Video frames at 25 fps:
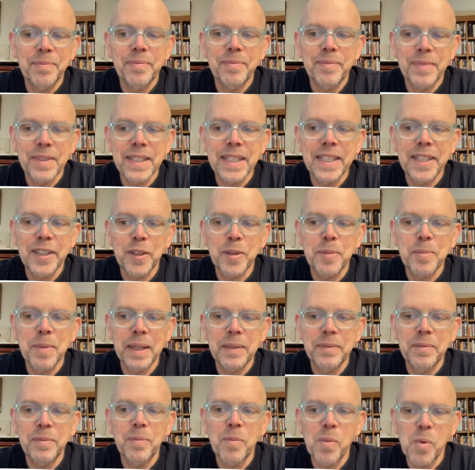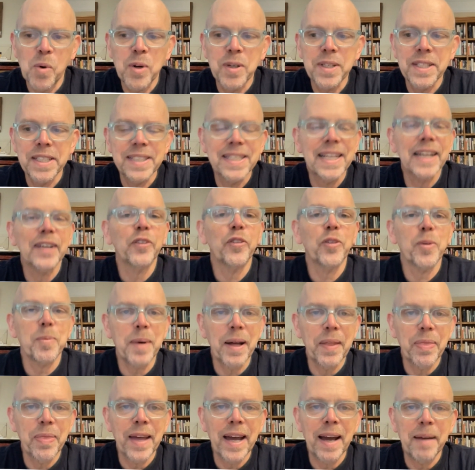to hear about more details
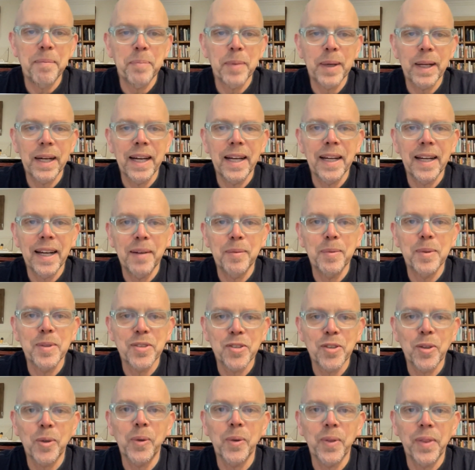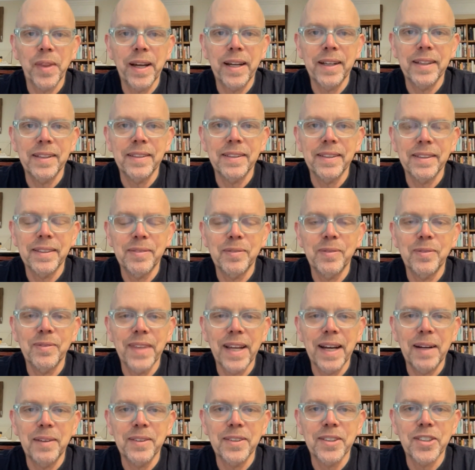about that. But I was told that
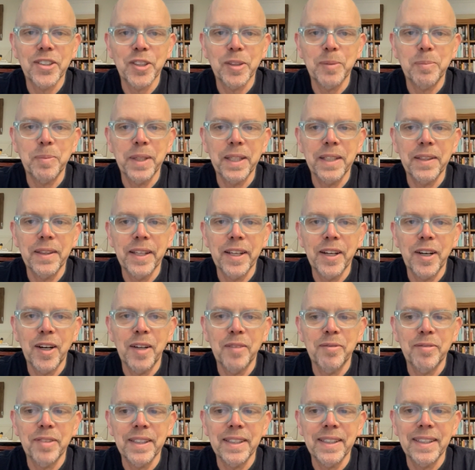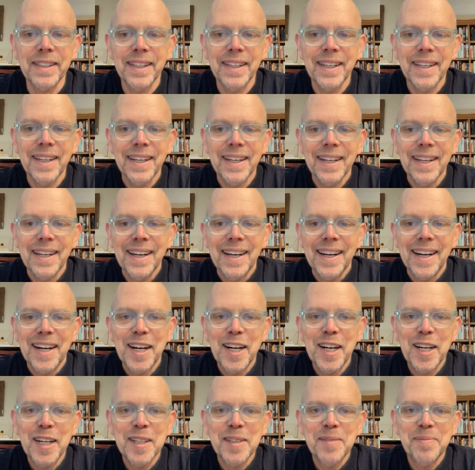that should be in the offing,
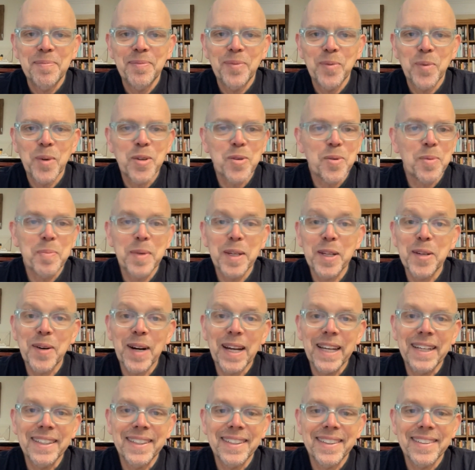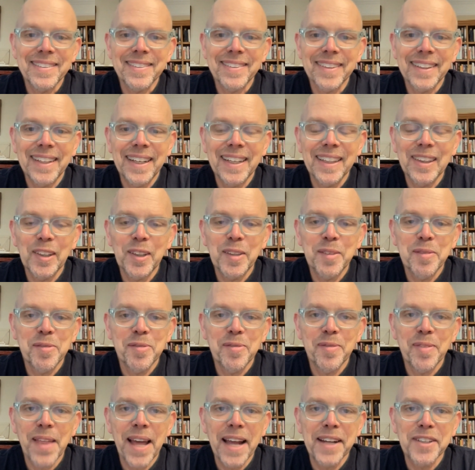which would be great because I
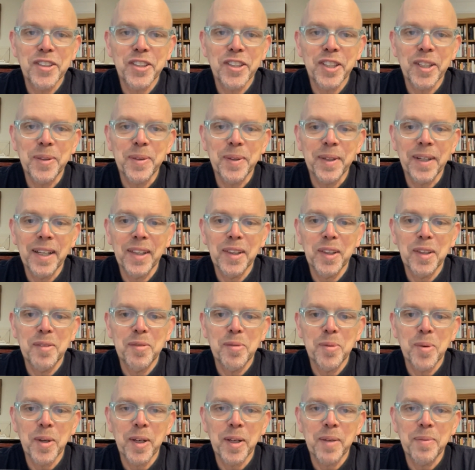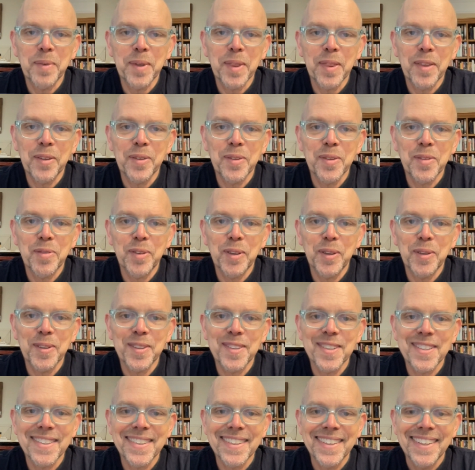love that show and I love working with those
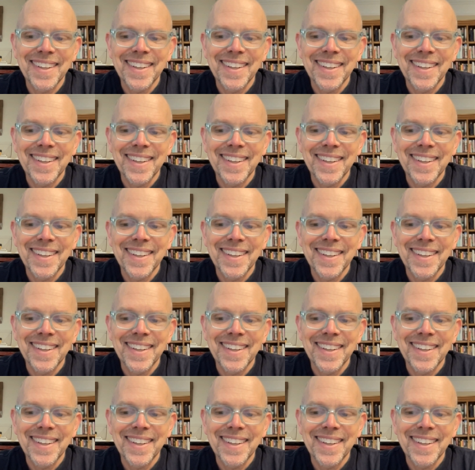folks.